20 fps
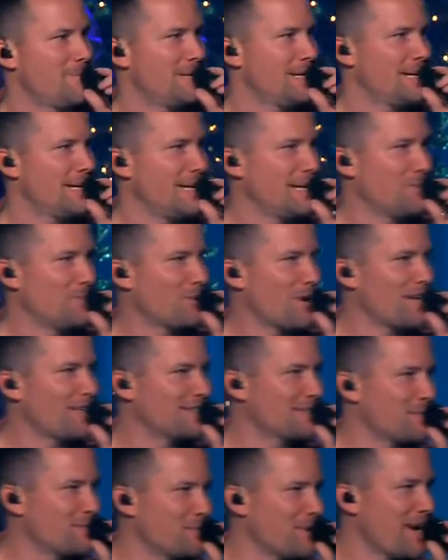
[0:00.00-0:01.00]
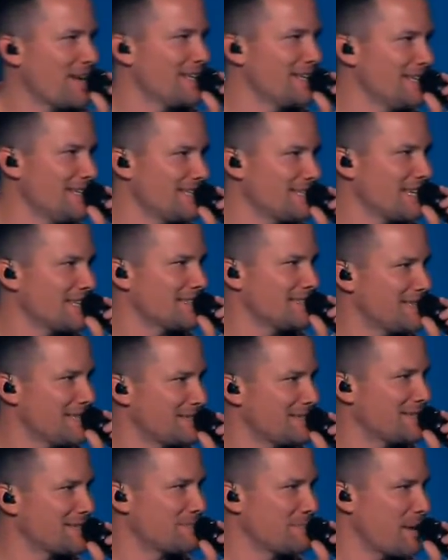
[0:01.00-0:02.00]
And he breaks the bread and he says,
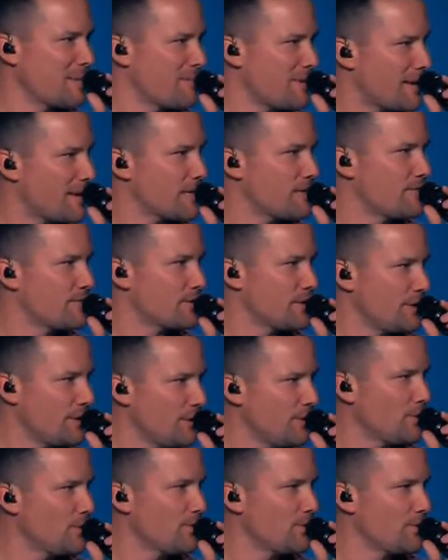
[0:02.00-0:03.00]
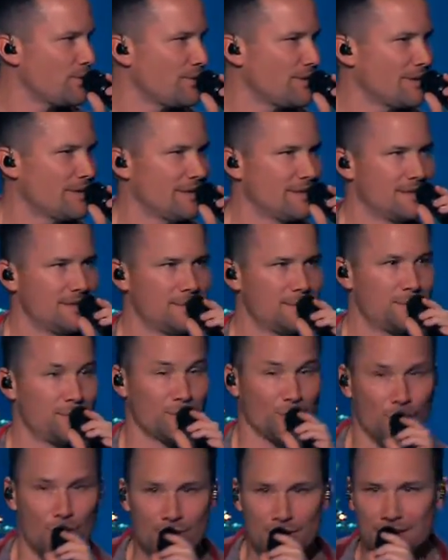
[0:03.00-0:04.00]
this is my body for you,
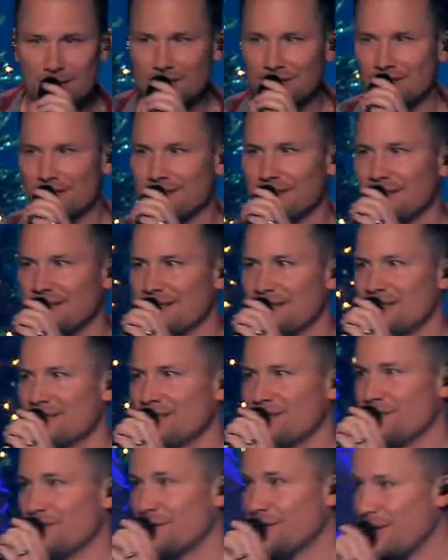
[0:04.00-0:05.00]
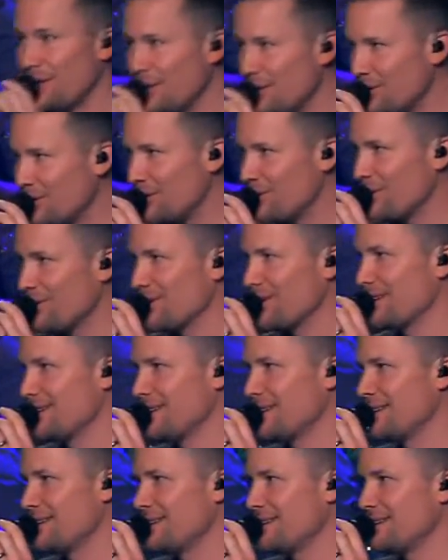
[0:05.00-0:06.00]
broken for you.
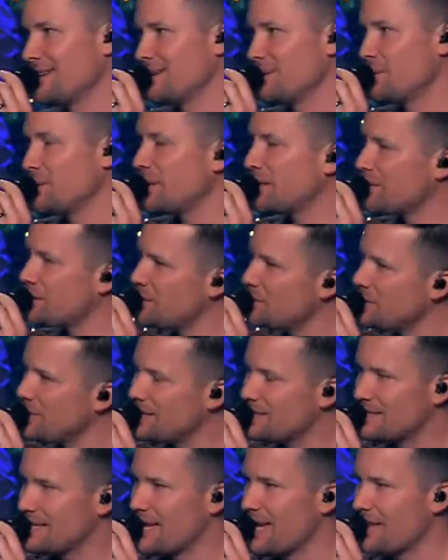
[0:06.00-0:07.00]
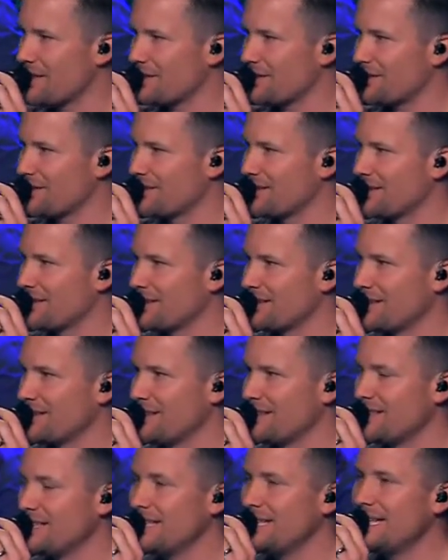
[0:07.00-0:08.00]
Whenever you meet together,
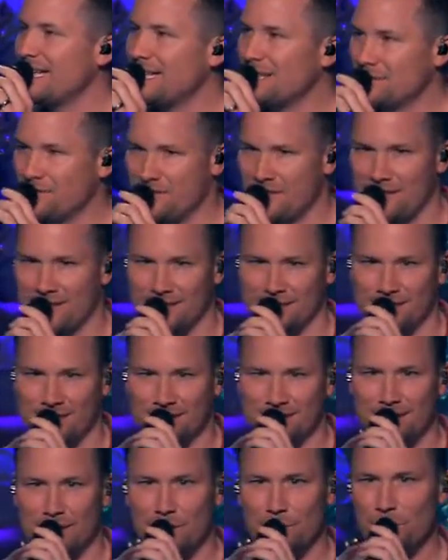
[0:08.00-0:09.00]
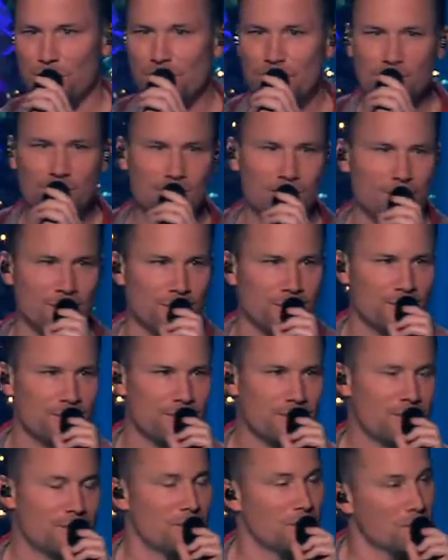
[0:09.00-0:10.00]
eat of this. And when you do,
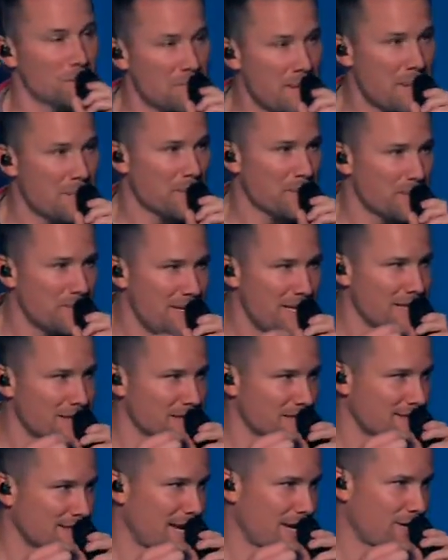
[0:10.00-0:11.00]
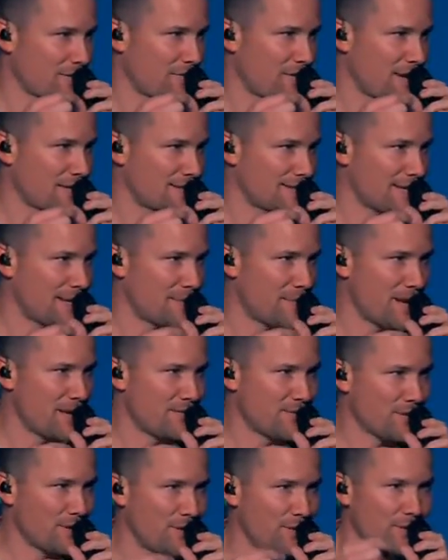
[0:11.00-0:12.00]
remember me and the sacrifice that I made
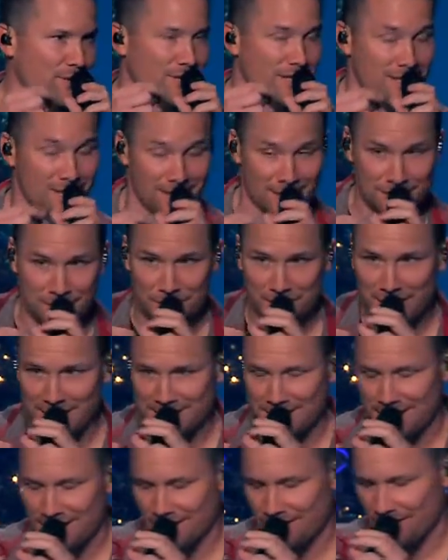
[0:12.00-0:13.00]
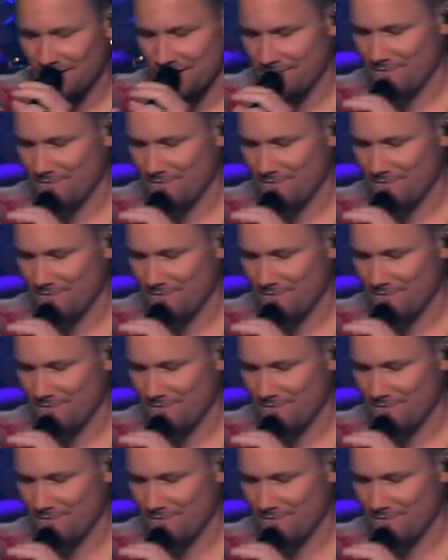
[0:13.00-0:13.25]
for you. Let's do that together.